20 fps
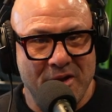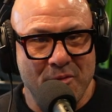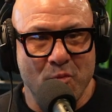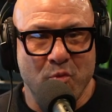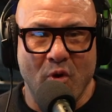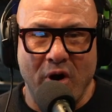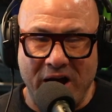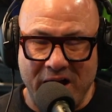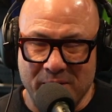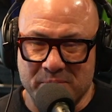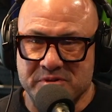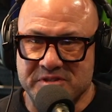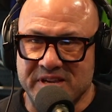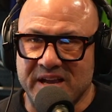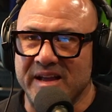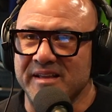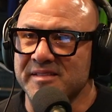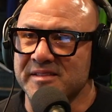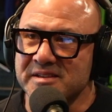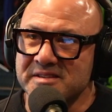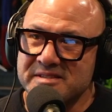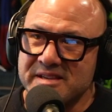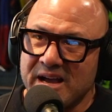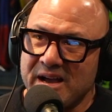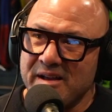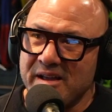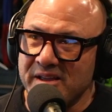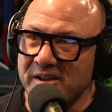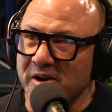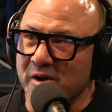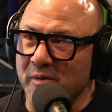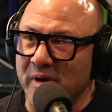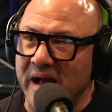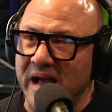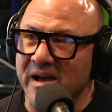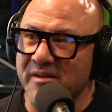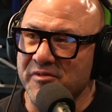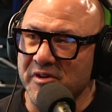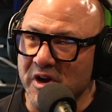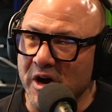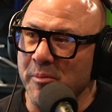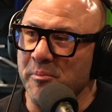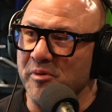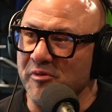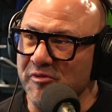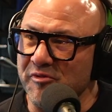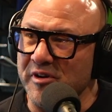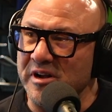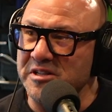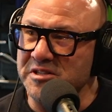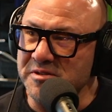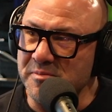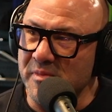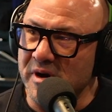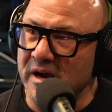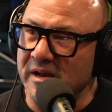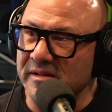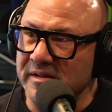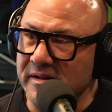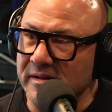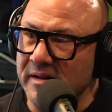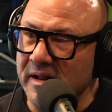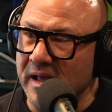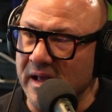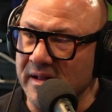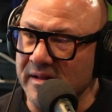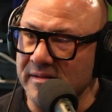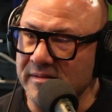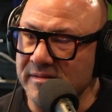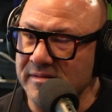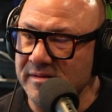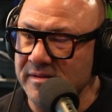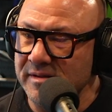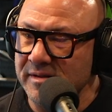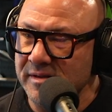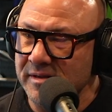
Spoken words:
and why I'm saying this, I have a couple friends of mine and